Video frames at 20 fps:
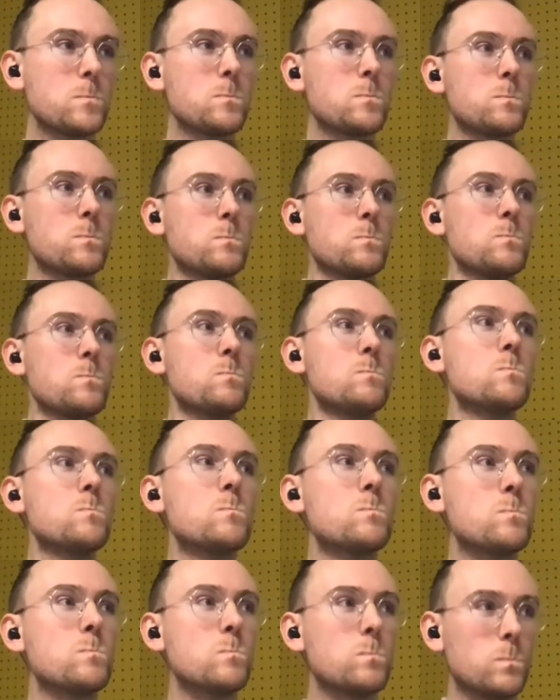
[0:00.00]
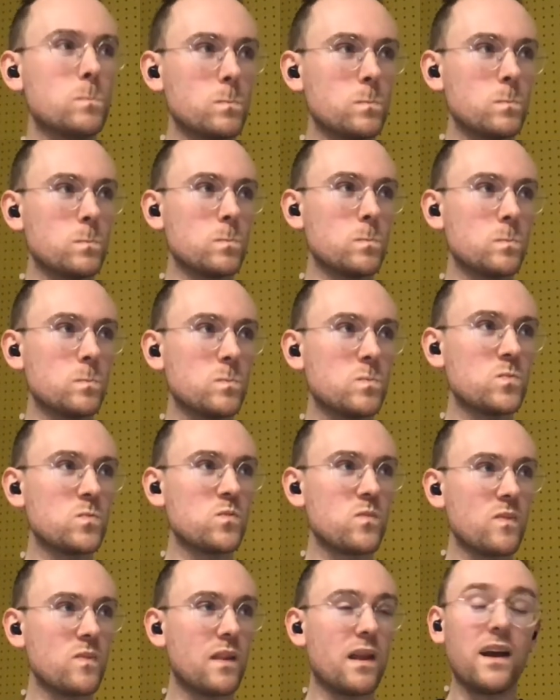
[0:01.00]
Hmm.
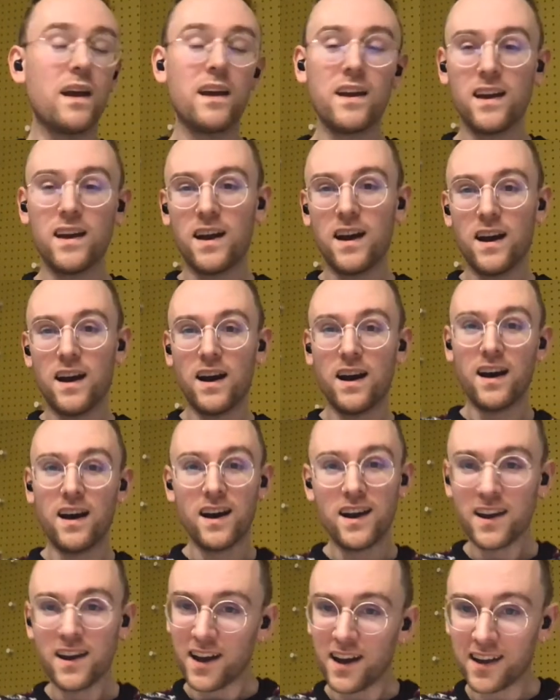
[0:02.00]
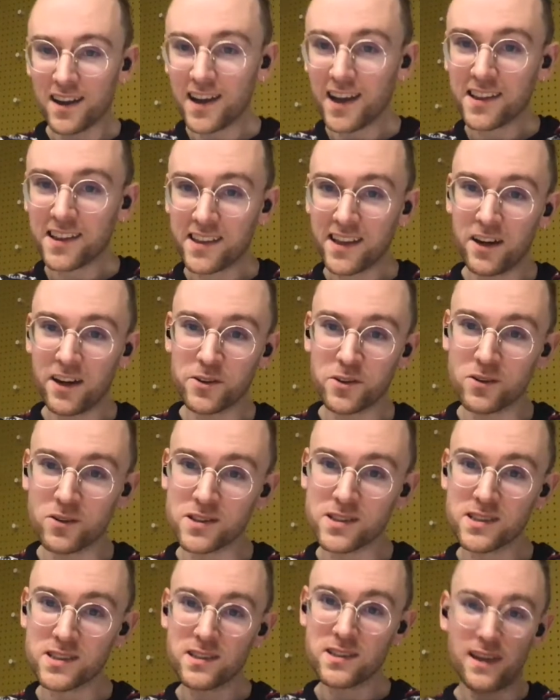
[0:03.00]
I I like the
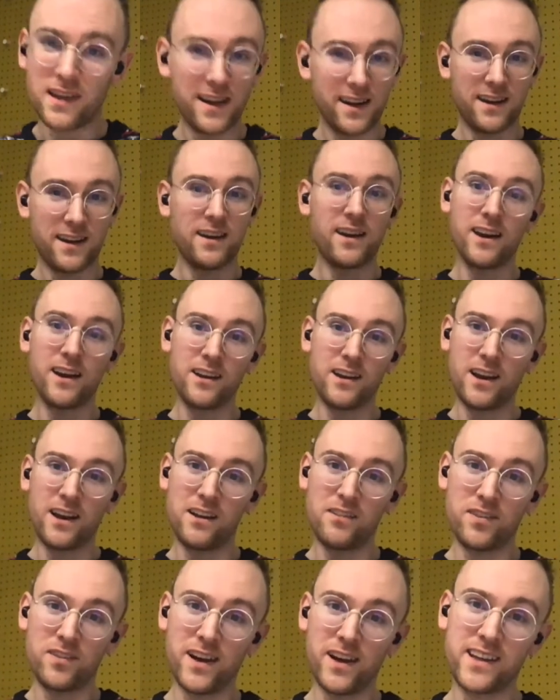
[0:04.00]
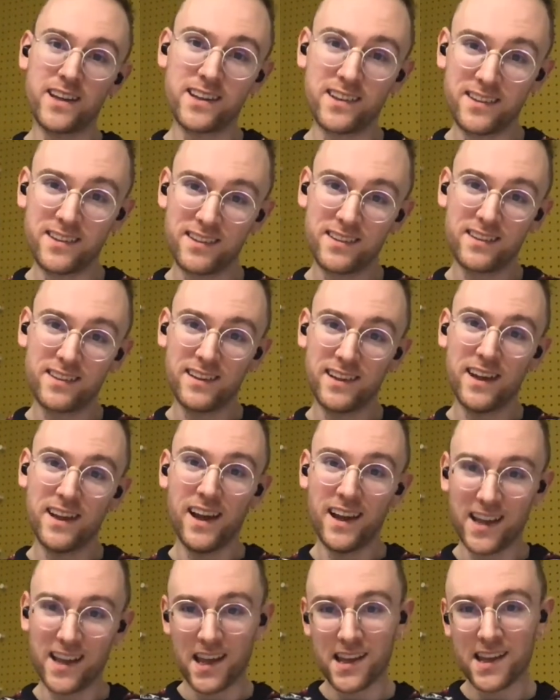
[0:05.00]
outdoors. Uh, I I love hiking.
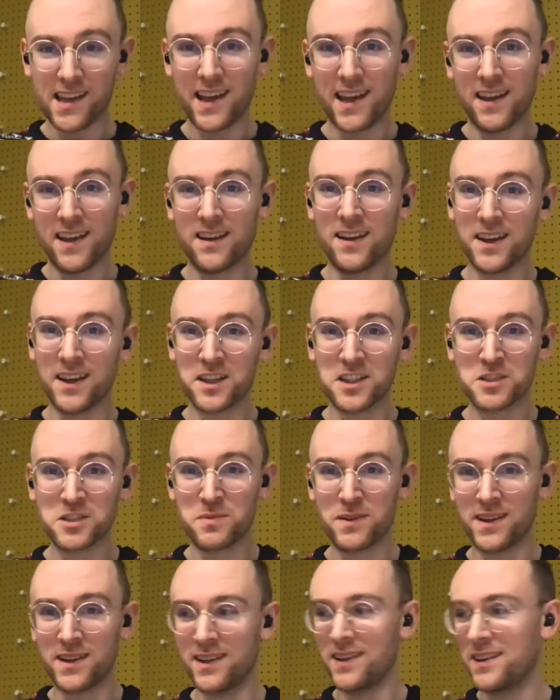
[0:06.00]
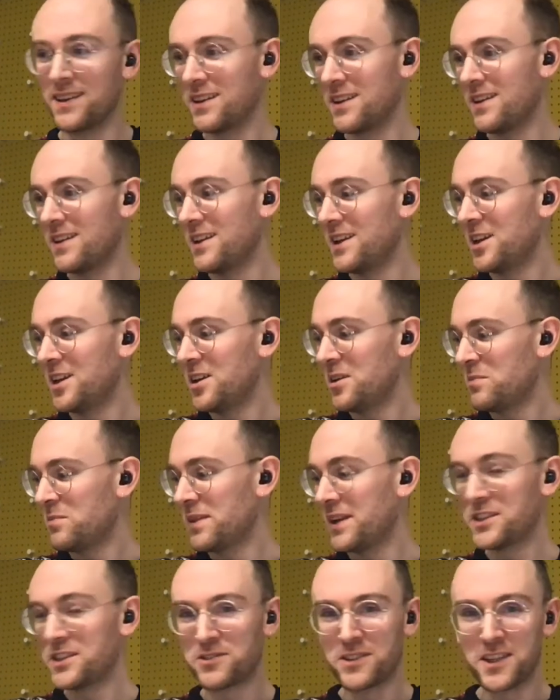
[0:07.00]
I, again, like it's pretty
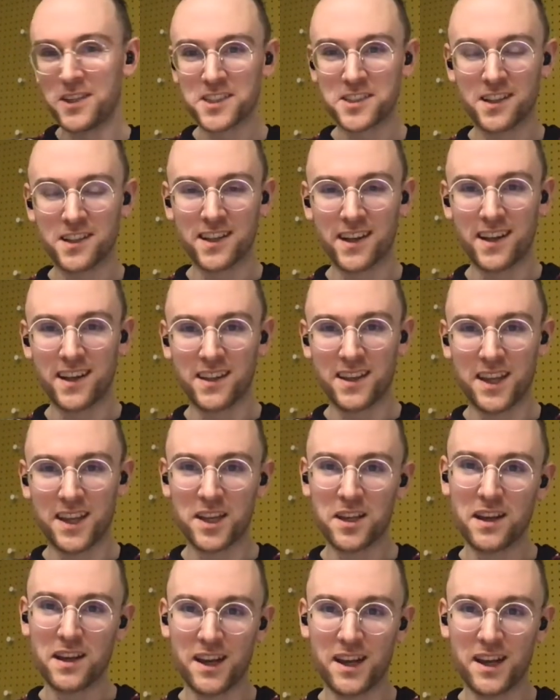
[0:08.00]
pretty traditional kind of thing.